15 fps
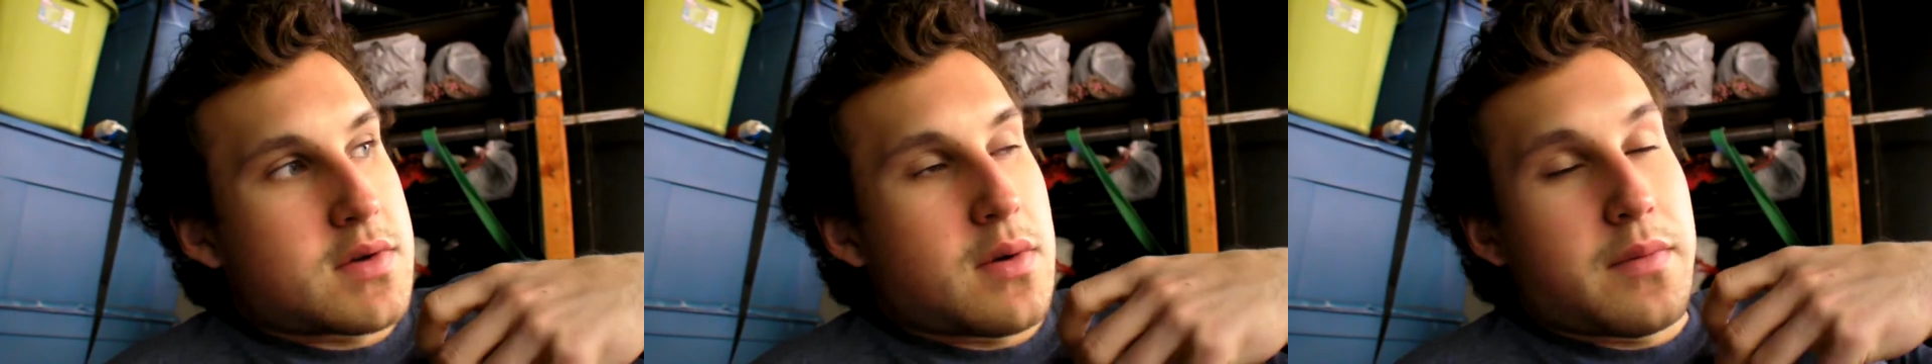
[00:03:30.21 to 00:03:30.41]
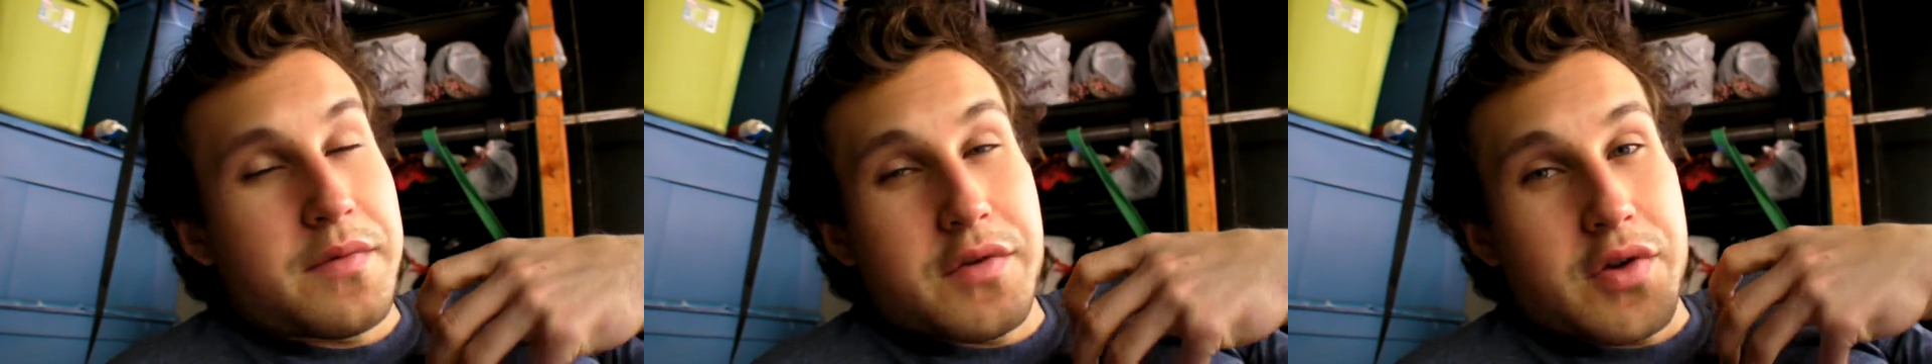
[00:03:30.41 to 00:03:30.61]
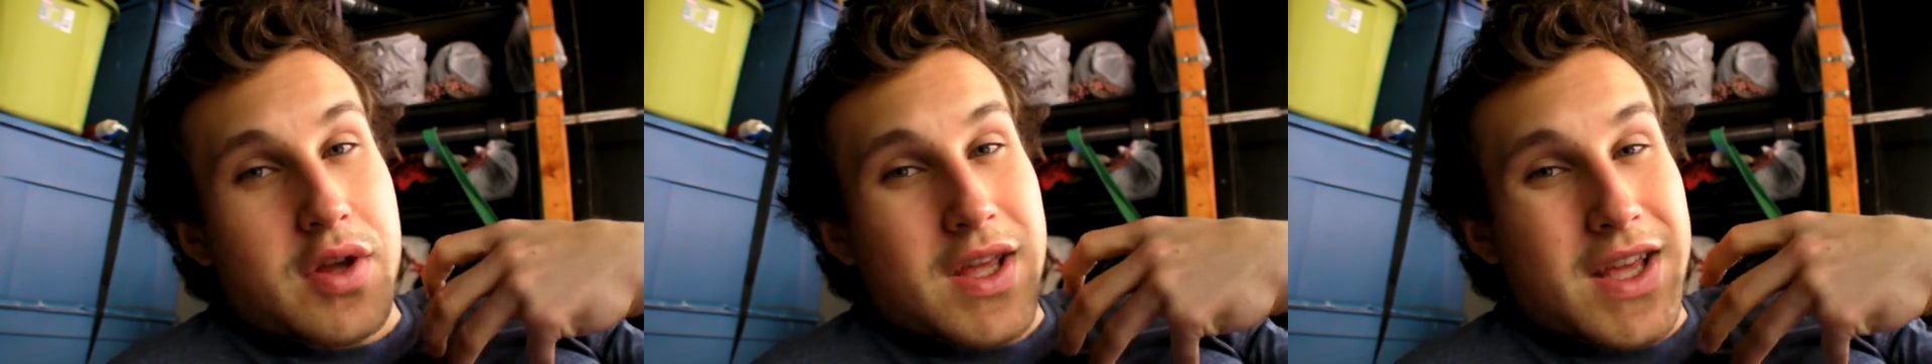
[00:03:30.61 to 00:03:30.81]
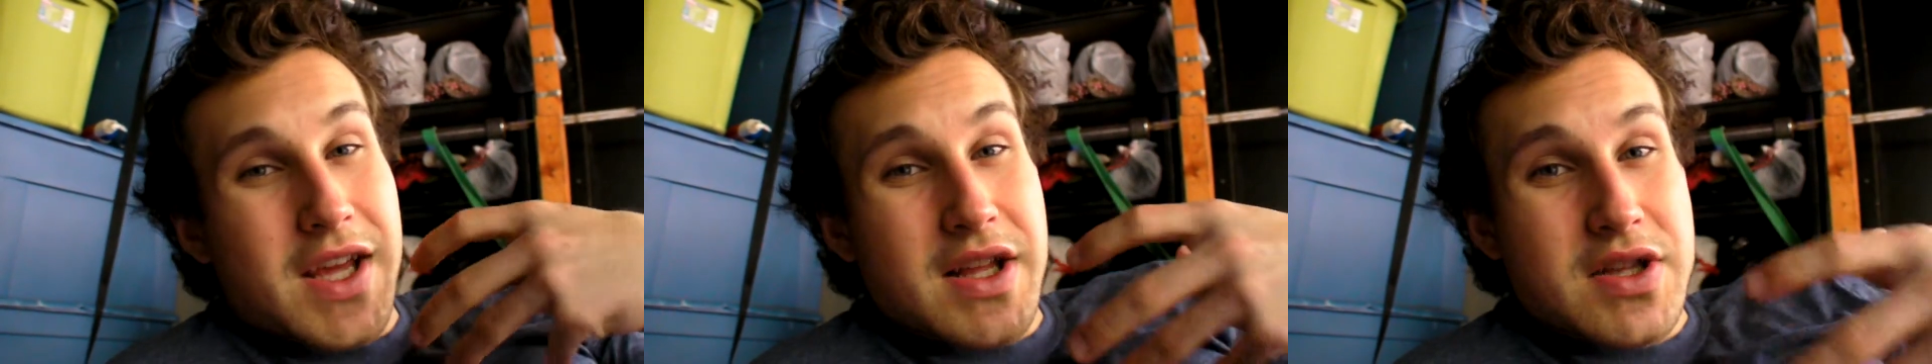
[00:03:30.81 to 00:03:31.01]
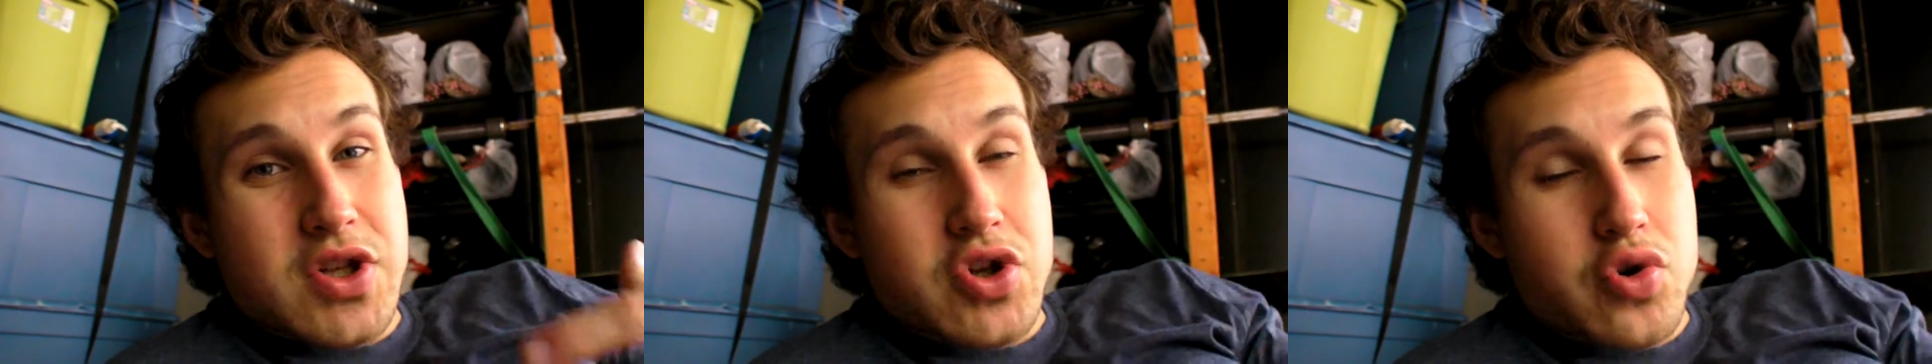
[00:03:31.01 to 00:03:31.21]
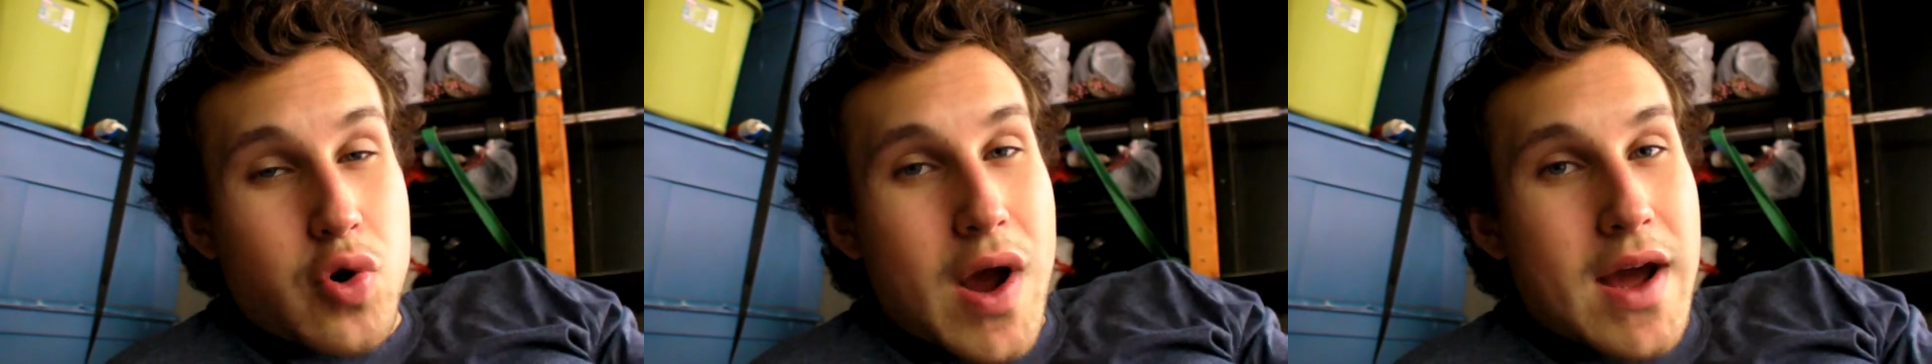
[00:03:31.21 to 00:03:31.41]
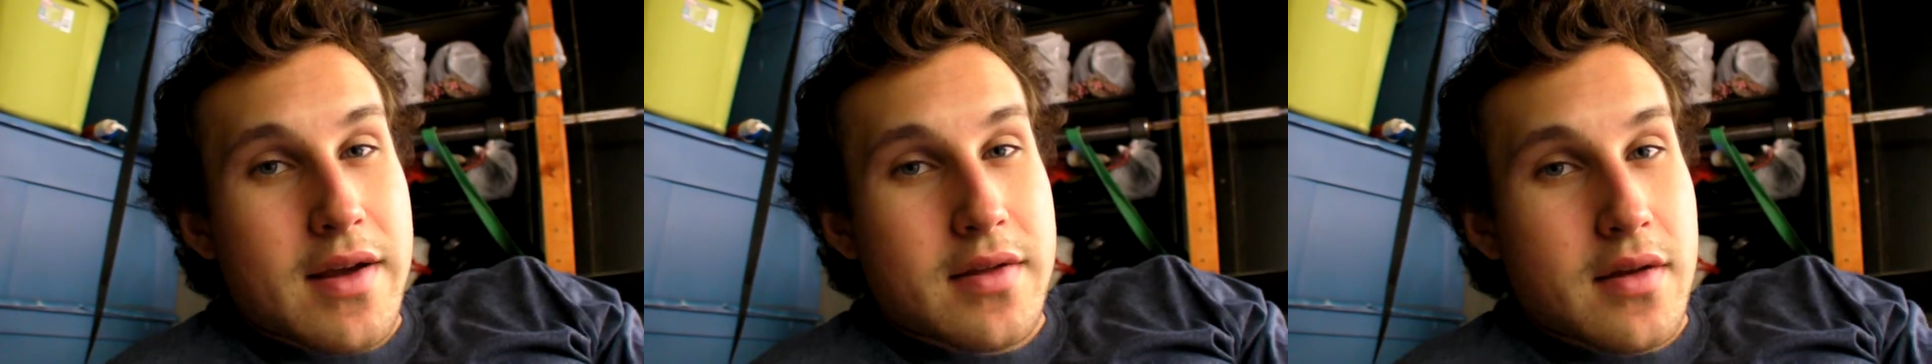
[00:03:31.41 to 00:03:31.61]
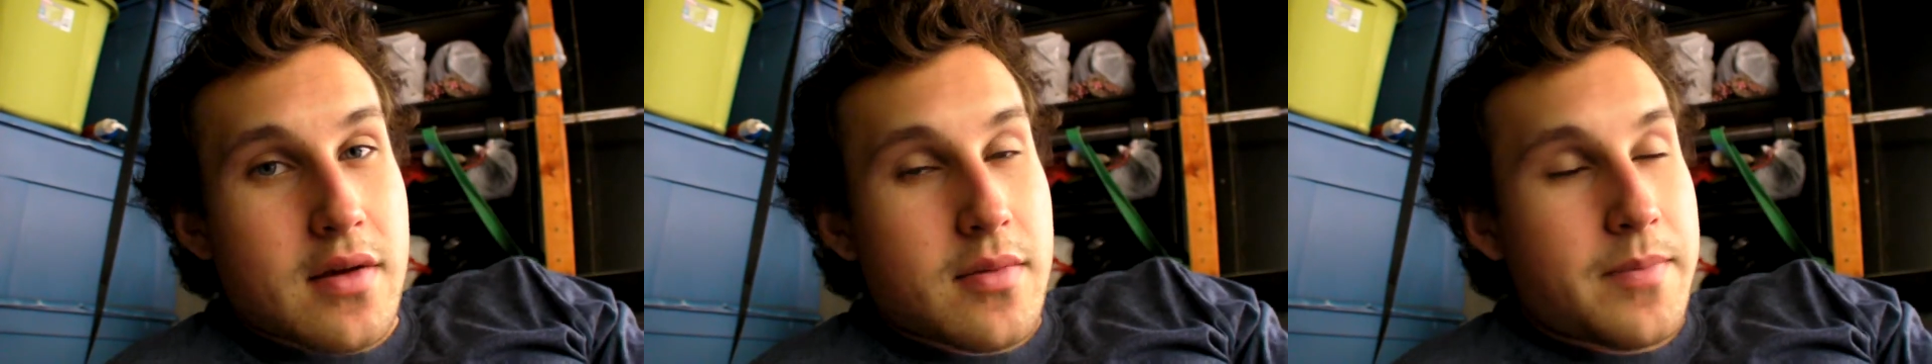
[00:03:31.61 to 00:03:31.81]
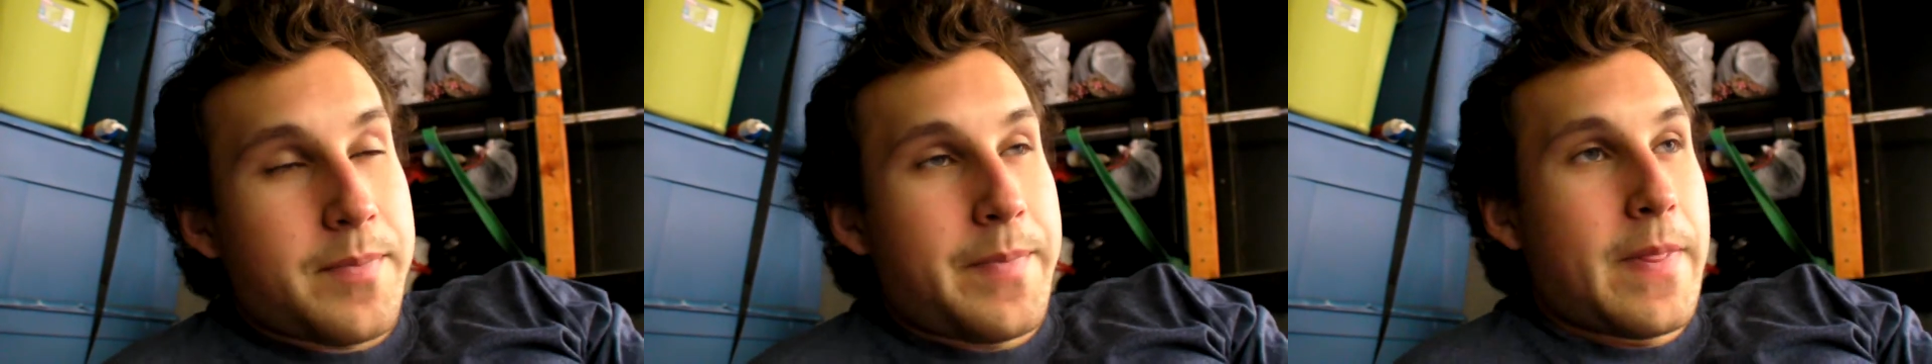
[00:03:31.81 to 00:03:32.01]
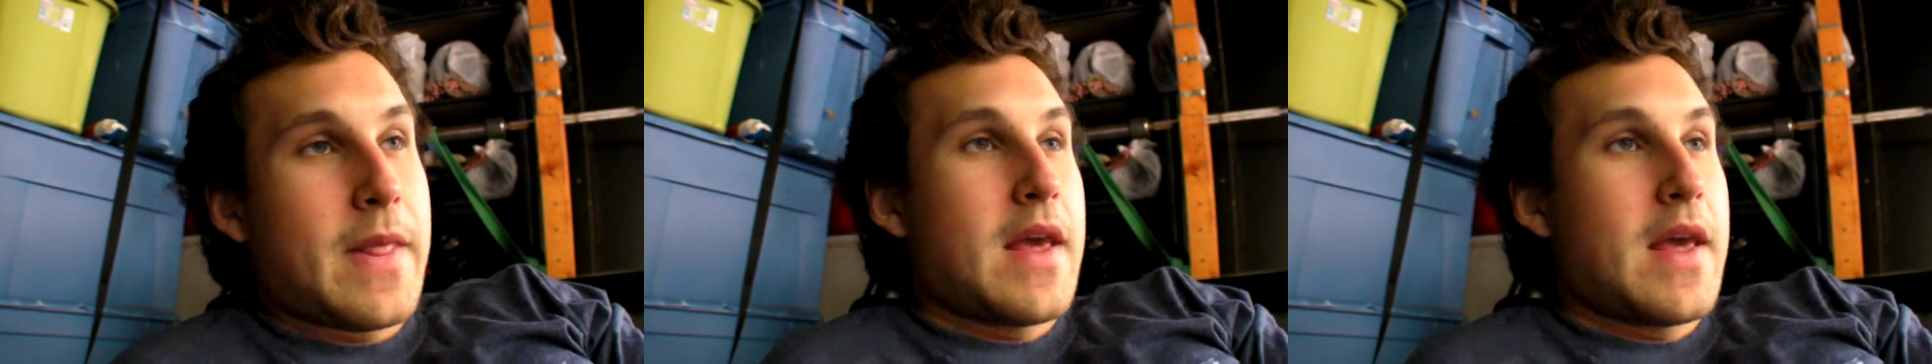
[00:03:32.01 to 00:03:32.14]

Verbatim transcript: hopefully you can contract them